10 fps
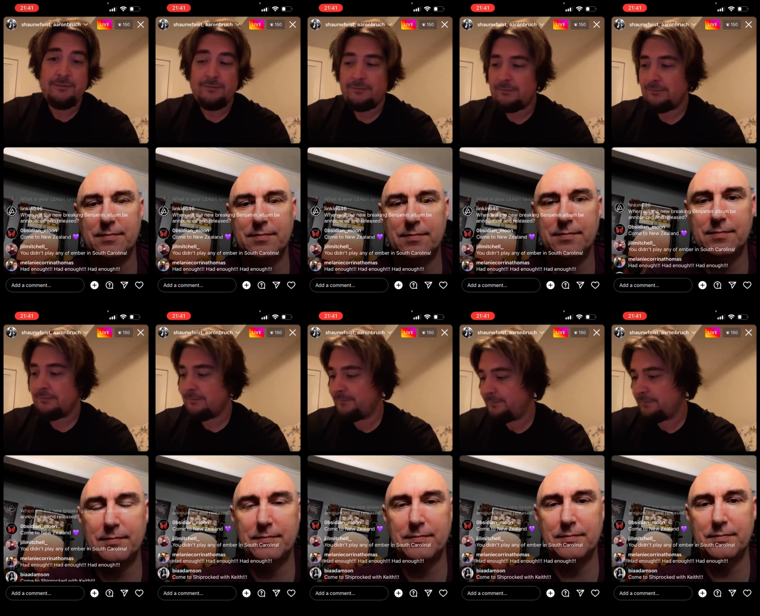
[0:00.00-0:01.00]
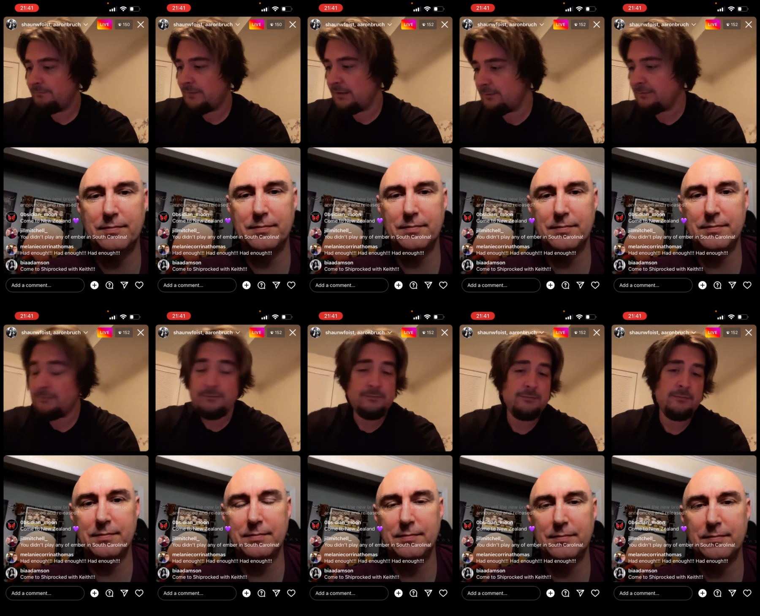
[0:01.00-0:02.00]

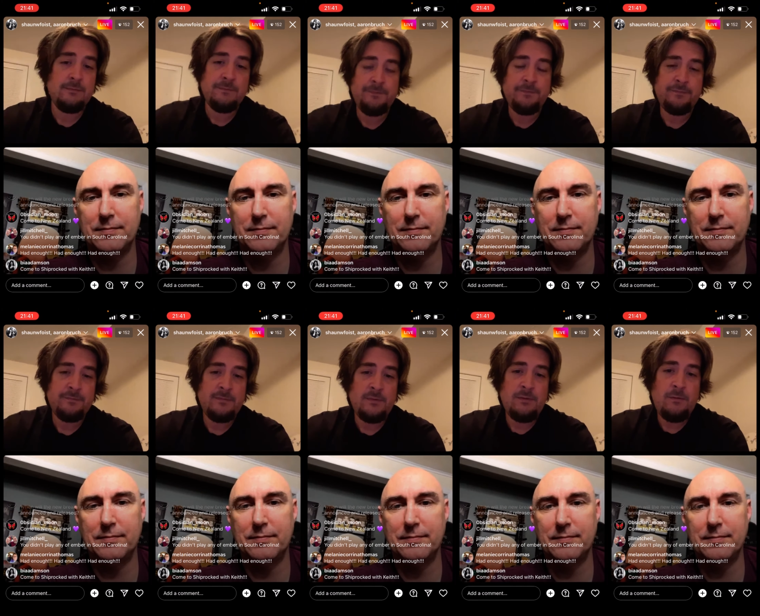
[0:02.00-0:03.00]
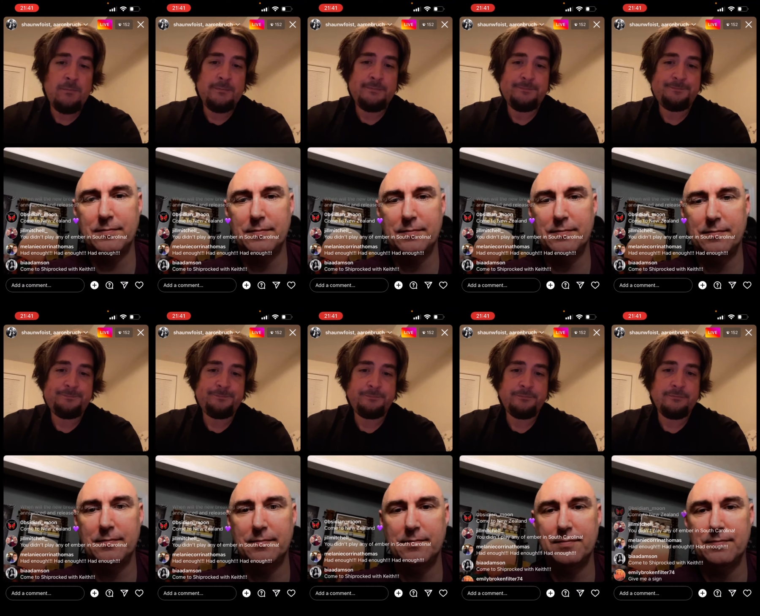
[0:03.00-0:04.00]

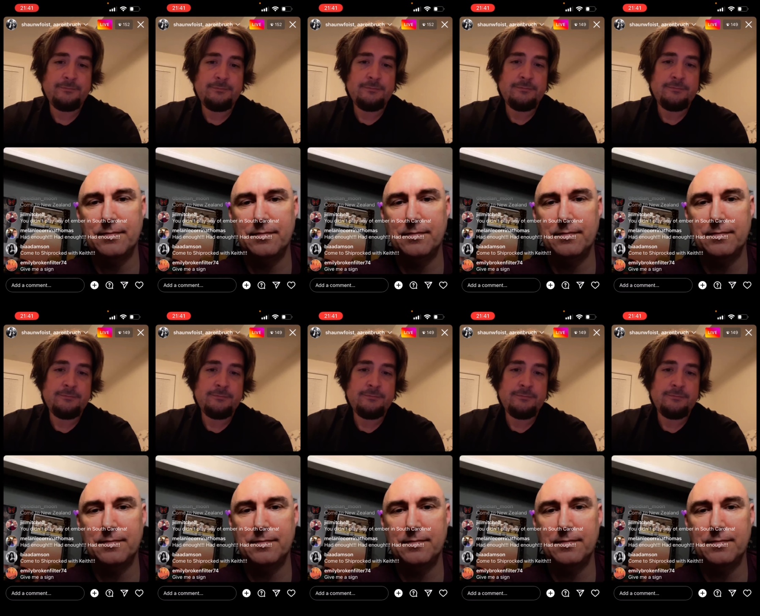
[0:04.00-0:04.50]
(silence)